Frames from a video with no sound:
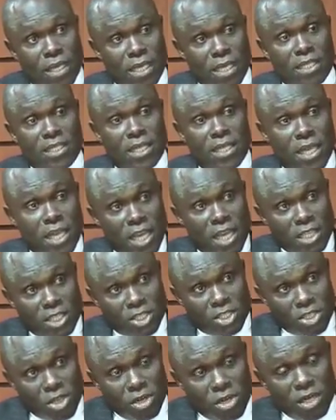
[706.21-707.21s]
is a
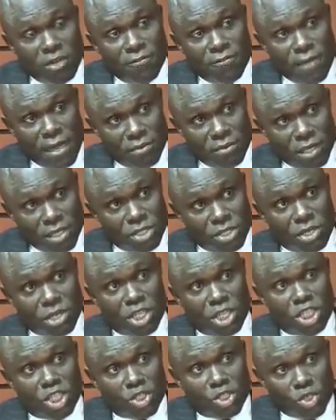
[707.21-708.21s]
solid foundation,
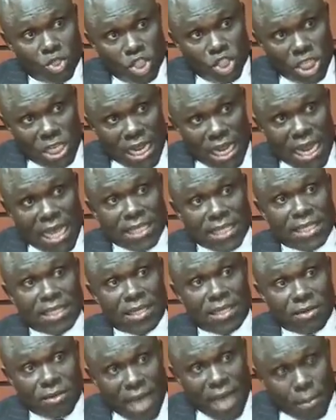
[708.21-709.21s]
institutionalizing
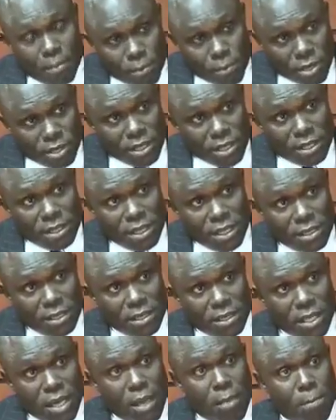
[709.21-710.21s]
the right
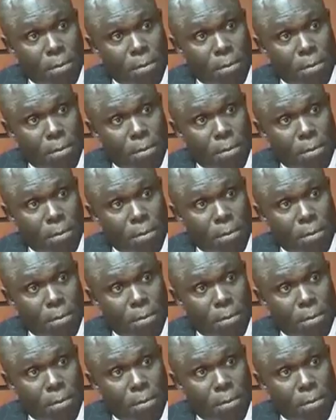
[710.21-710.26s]
processes,